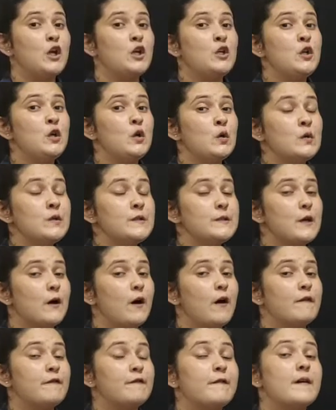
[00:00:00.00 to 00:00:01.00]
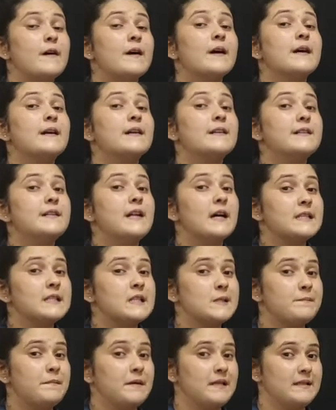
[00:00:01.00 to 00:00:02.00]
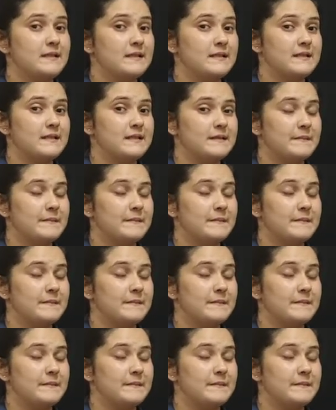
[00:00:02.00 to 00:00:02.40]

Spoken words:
Use of dustbins.